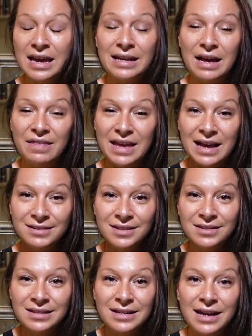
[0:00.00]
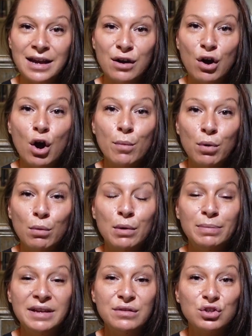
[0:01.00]
Now, the acids in here are
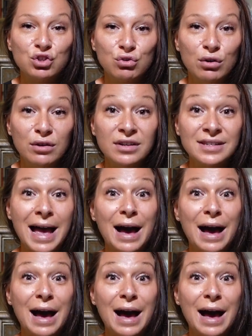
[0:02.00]
probably the strongest